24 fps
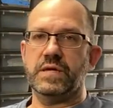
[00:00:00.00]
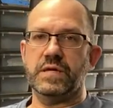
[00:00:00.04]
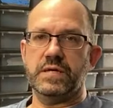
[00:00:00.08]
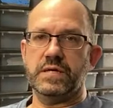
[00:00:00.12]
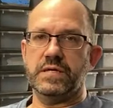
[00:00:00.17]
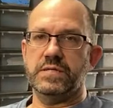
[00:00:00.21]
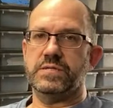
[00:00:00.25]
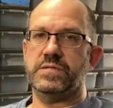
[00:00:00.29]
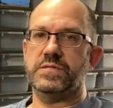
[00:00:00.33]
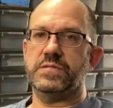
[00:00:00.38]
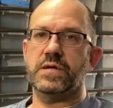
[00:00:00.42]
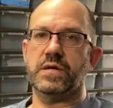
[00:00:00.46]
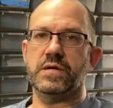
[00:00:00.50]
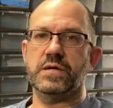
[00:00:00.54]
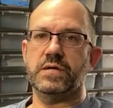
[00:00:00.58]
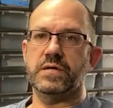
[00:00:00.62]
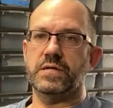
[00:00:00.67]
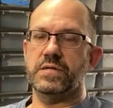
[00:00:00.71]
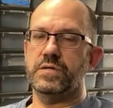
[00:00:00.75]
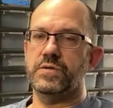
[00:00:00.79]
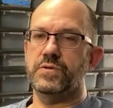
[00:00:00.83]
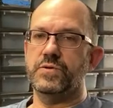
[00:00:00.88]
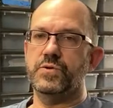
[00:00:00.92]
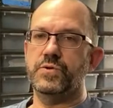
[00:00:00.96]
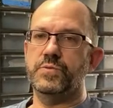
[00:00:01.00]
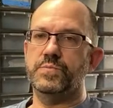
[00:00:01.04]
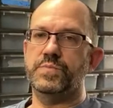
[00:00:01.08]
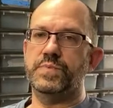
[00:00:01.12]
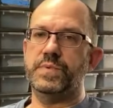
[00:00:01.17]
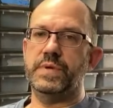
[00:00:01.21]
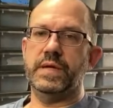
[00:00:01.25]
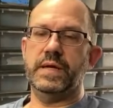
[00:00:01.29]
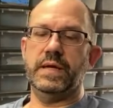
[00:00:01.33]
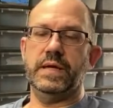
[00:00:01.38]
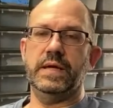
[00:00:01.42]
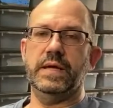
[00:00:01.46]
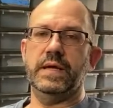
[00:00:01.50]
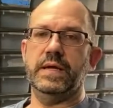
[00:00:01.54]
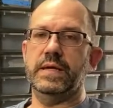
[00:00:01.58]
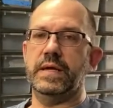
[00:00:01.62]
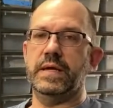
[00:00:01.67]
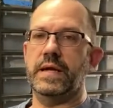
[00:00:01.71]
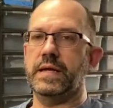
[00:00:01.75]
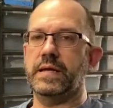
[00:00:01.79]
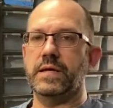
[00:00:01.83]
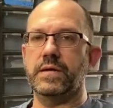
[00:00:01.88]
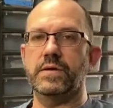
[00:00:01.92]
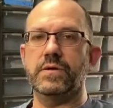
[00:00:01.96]
It gets stuck in a loop, and
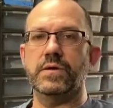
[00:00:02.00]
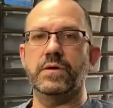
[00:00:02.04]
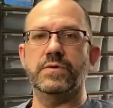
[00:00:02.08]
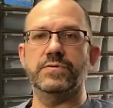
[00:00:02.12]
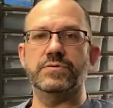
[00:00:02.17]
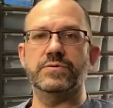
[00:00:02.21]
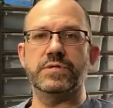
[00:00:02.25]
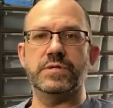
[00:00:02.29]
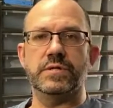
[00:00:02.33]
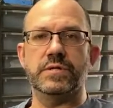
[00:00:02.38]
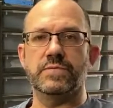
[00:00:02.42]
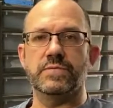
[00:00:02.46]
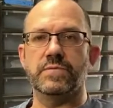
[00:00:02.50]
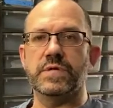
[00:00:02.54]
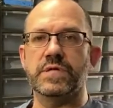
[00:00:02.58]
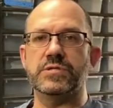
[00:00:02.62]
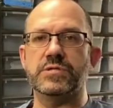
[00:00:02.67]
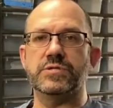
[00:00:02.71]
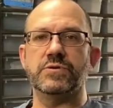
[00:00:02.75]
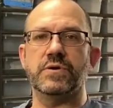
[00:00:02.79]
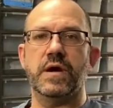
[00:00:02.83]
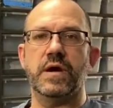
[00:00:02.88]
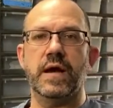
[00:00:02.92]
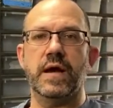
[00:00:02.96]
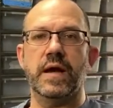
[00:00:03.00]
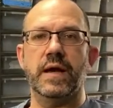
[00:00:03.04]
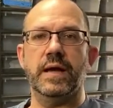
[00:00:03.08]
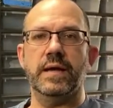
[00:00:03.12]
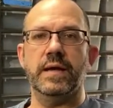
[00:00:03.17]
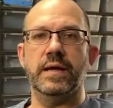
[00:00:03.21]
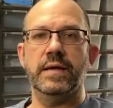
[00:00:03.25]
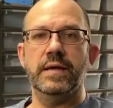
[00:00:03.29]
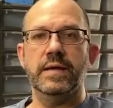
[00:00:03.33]
I can close it and retry.